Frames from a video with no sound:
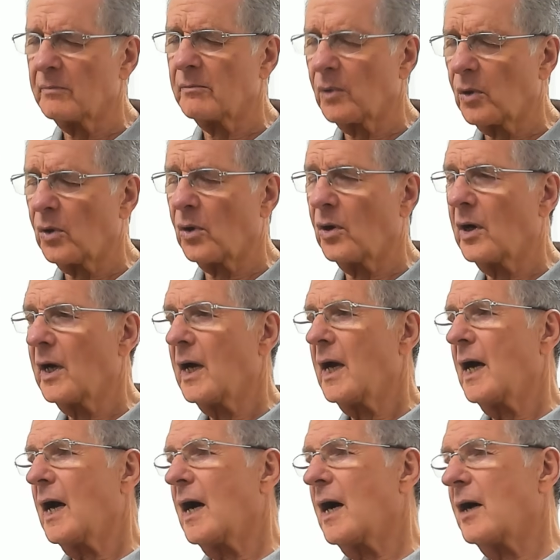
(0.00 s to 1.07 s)
and more
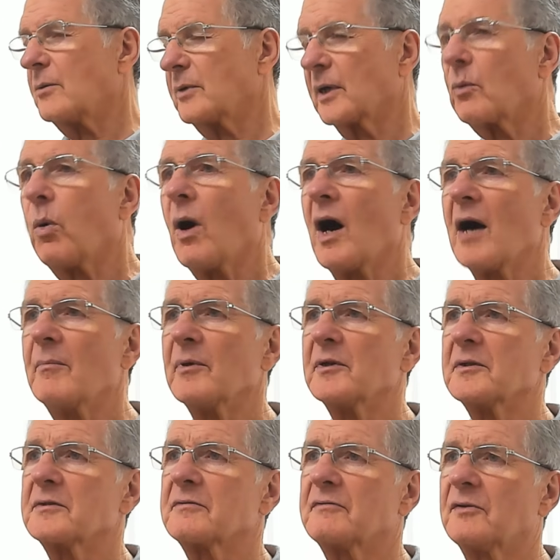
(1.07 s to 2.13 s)

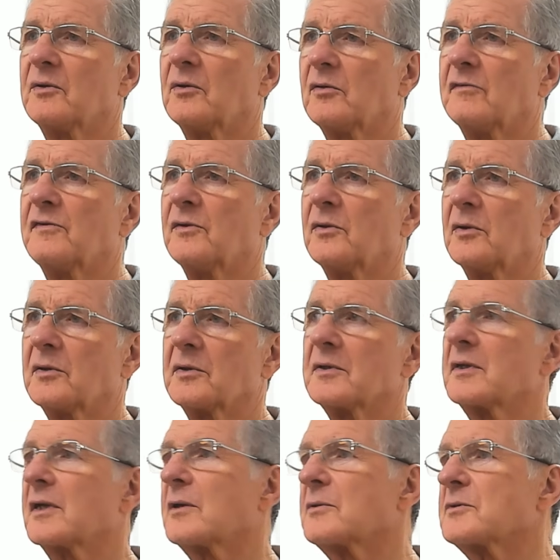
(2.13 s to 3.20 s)
requirement for
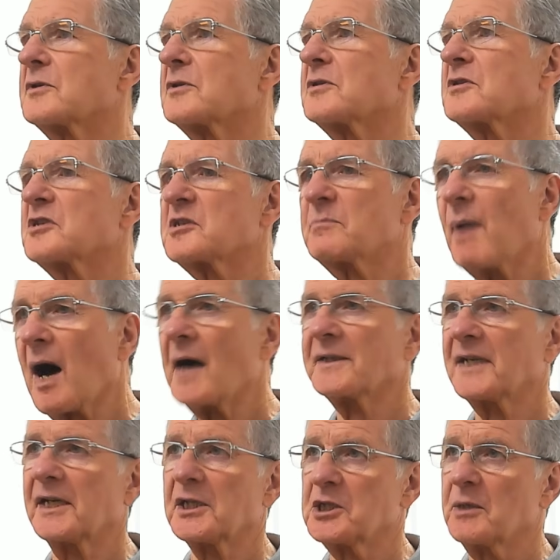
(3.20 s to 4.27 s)

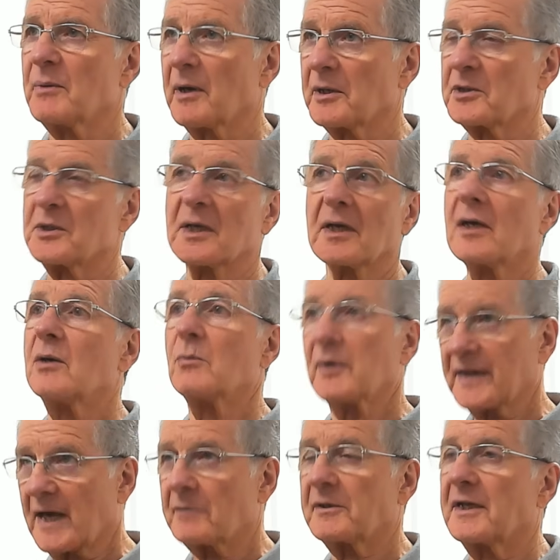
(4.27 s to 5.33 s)
smart energy monitoring,
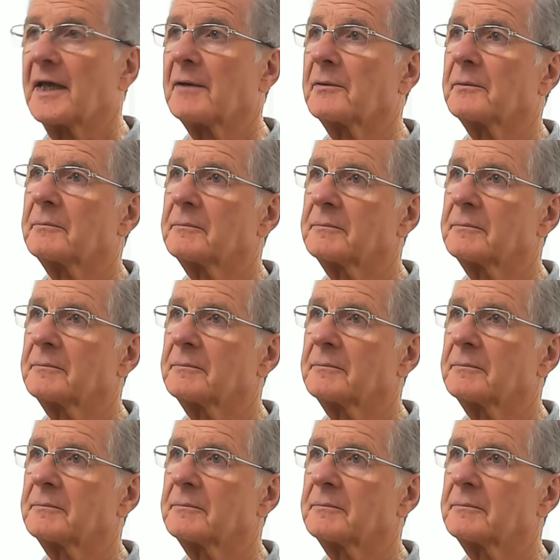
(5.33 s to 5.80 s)
without a doubt.